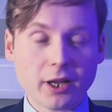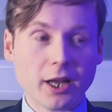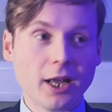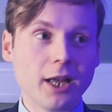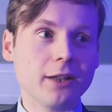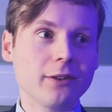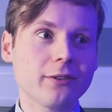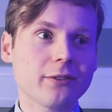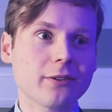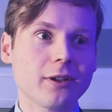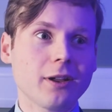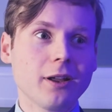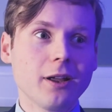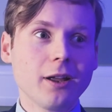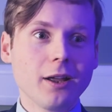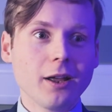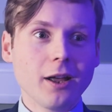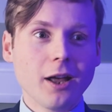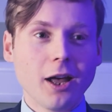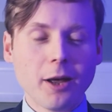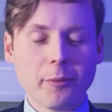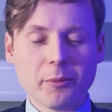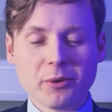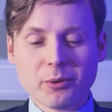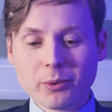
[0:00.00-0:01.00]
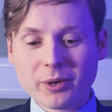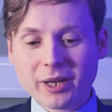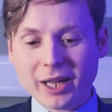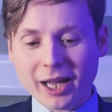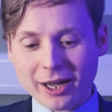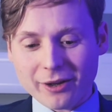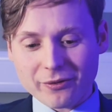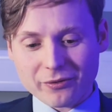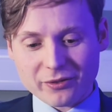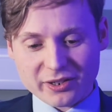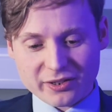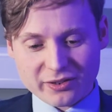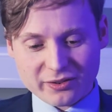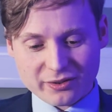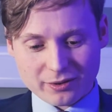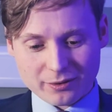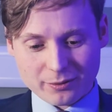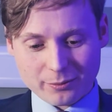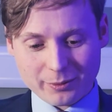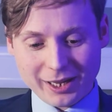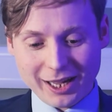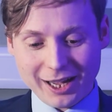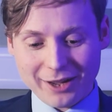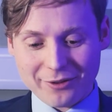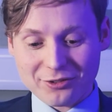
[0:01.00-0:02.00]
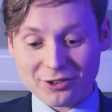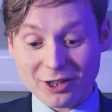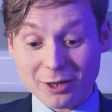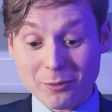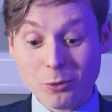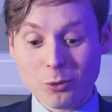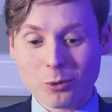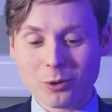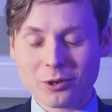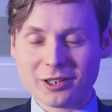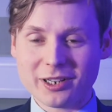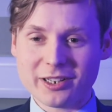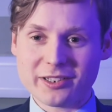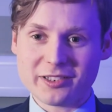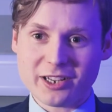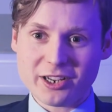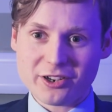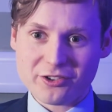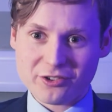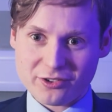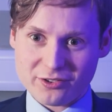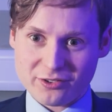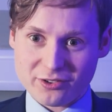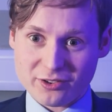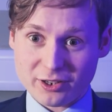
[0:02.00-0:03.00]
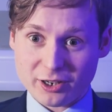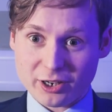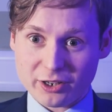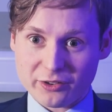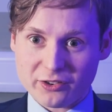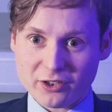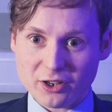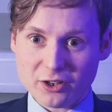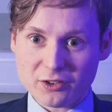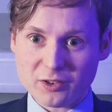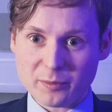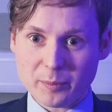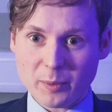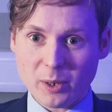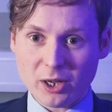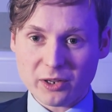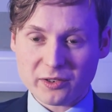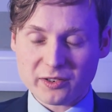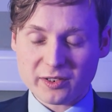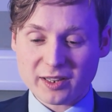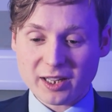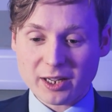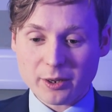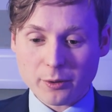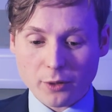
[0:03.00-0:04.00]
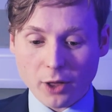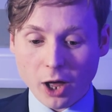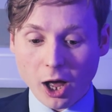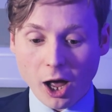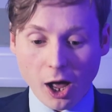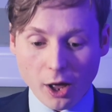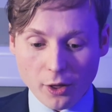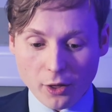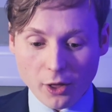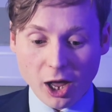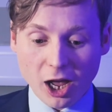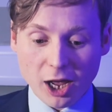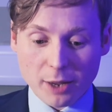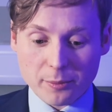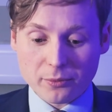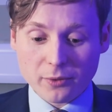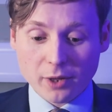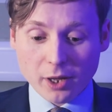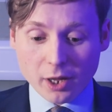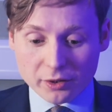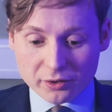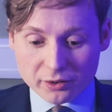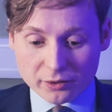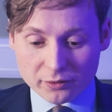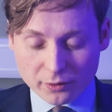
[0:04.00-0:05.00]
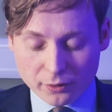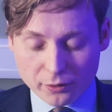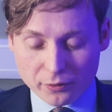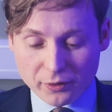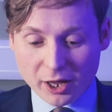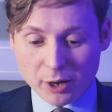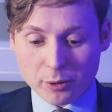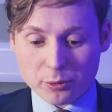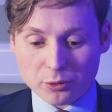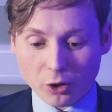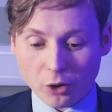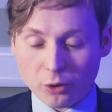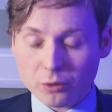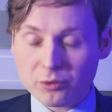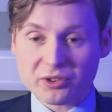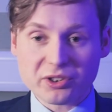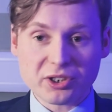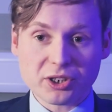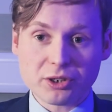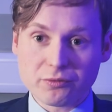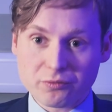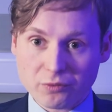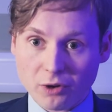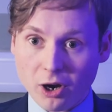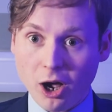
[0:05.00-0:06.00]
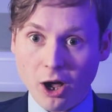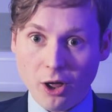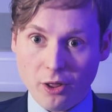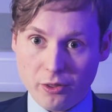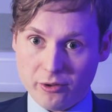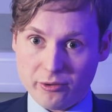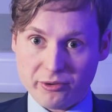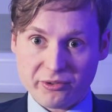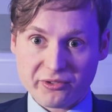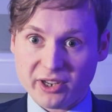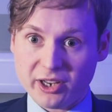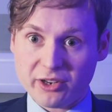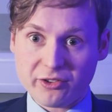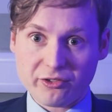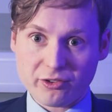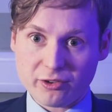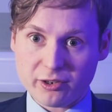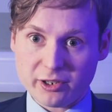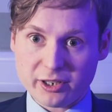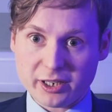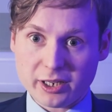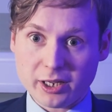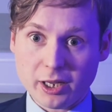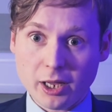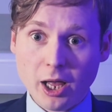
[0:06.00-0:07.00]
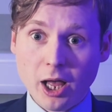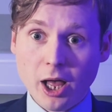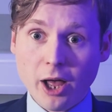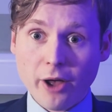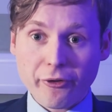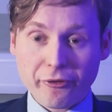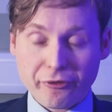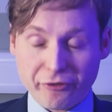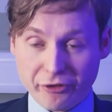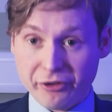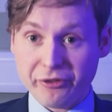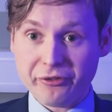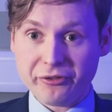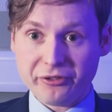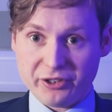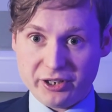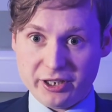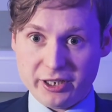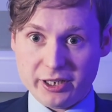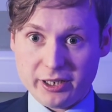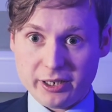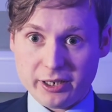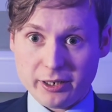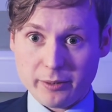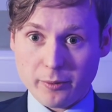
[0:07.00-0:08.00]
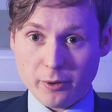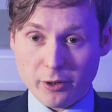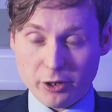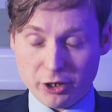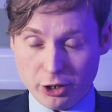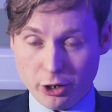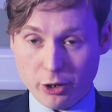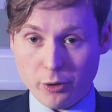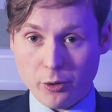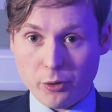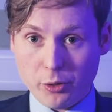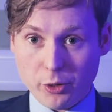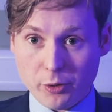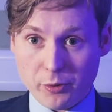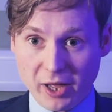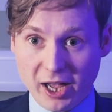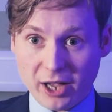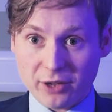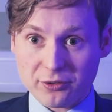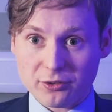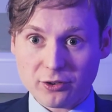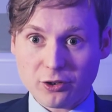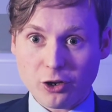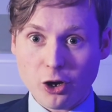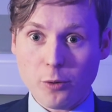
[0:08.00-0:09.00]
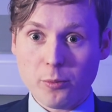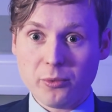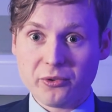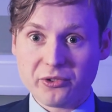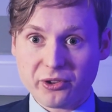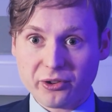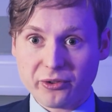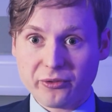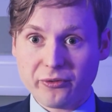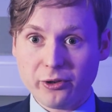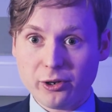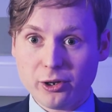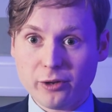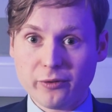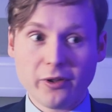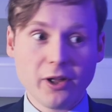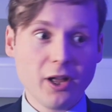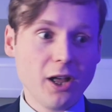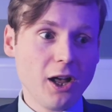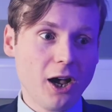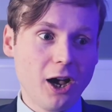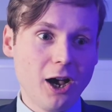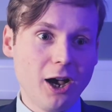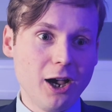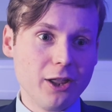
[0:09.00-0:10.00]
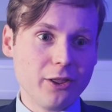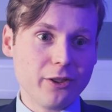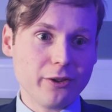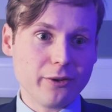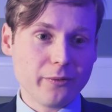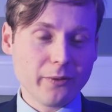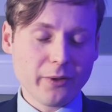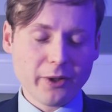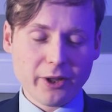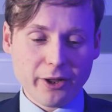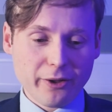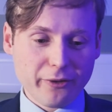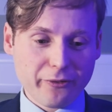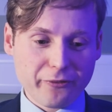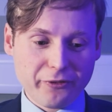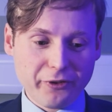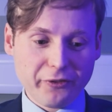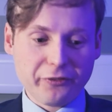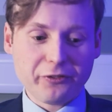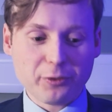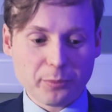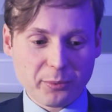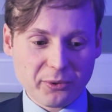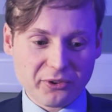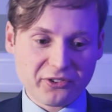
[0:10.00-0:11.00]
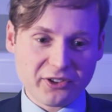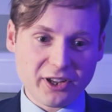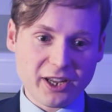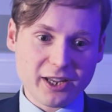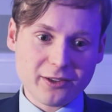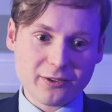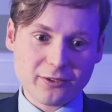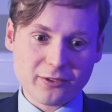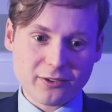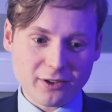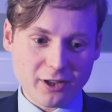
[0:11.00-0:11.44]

I mean, we have some organizations, the Conservative Party, they would honestly rather essentially 50, the House of Commons is full of either 50%